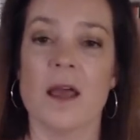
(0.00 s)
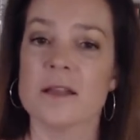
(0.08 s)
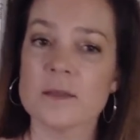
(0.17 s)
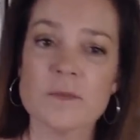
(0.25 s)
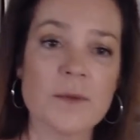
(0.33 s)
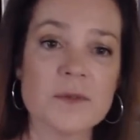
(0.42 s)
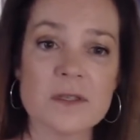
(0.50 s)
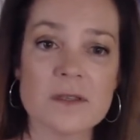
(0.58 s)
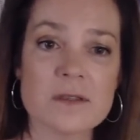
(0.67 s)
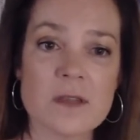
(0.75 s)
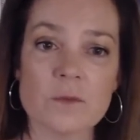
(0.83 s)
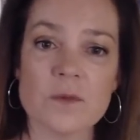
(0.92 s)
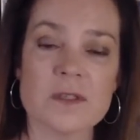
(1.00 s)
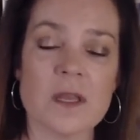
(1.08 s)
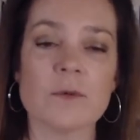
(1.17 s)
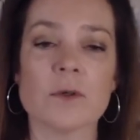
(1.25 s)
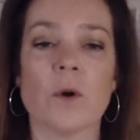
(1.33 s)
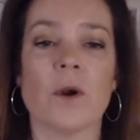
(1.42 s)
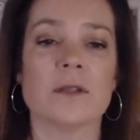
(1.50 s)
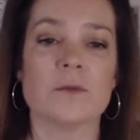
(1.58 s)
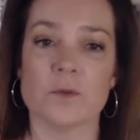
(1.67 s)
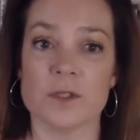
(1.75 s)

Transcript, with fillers: Sometimes this is done with stablecoins.